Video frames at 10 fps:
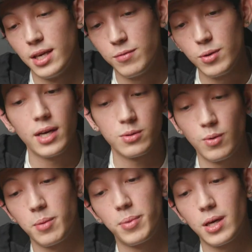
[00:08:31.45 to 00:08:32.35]
If you guys
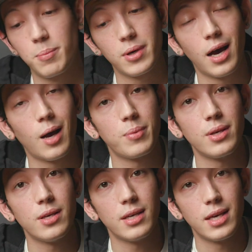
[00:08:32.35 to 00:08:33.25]
want to pick up a
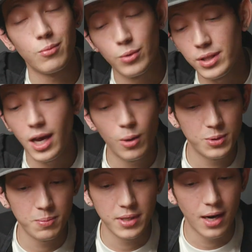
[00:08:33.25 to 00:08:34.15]
copy, it really
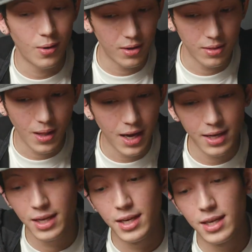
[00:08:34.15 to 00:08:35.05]
helps me out a lot.